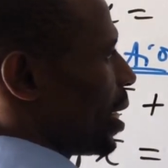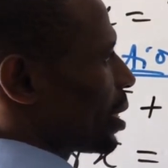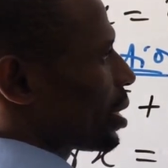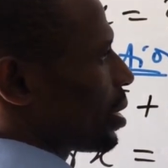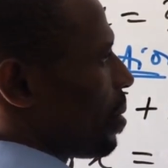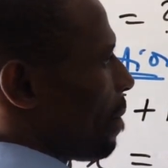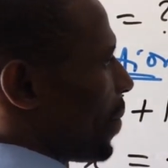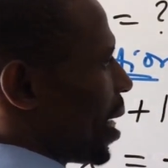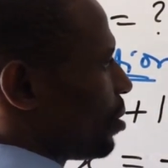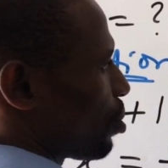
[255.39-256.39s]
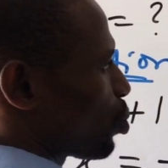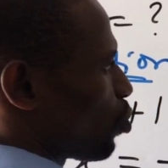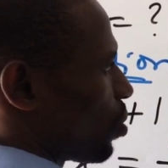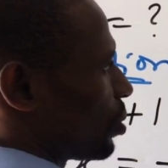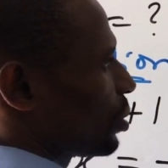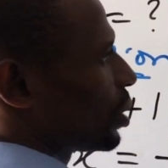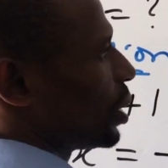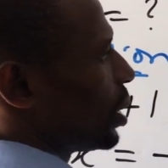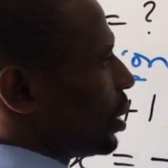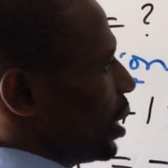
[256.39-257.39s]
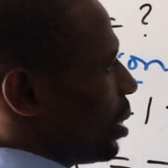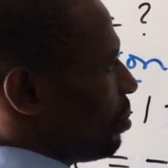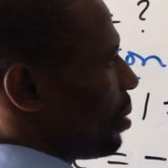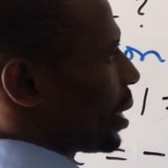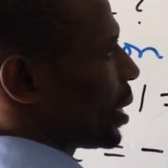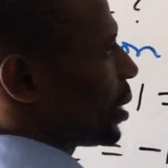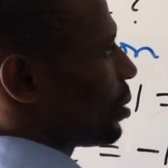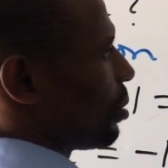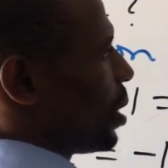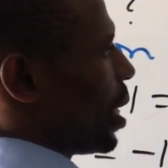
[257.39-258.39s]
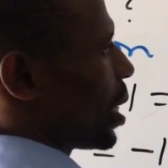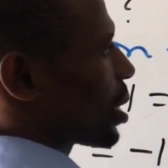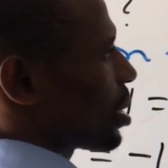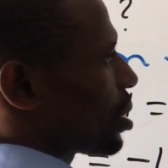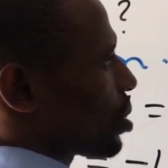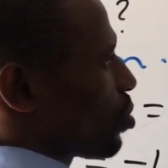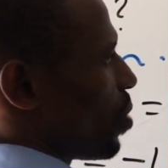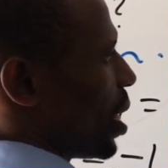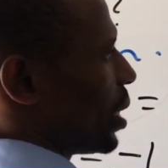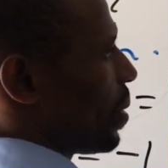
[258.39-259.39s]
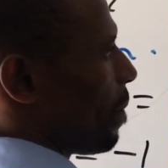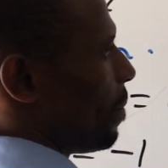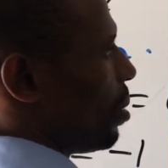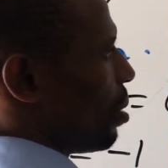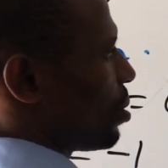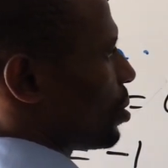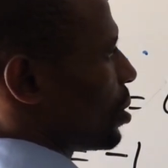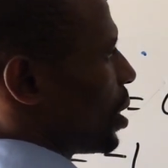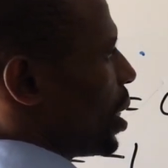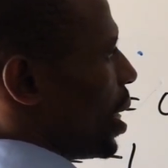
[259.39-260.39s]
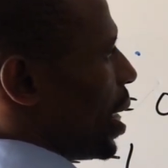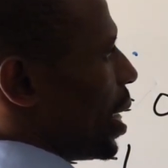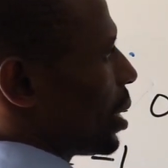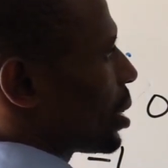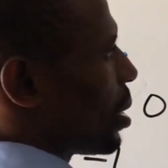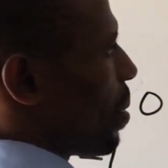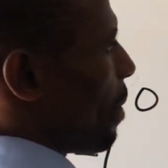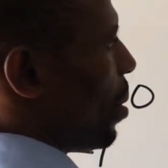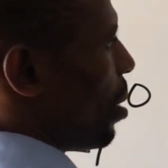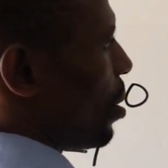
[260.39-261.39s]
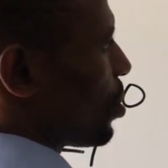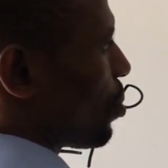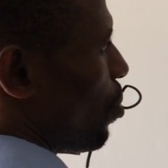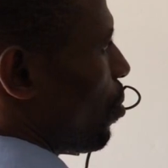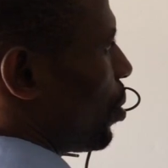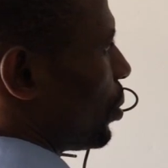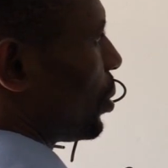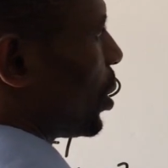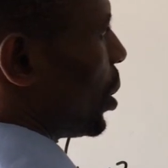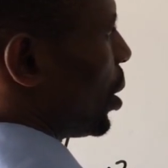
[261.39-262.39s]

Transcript: x minus 1, the bracket your x squared plus x plus 1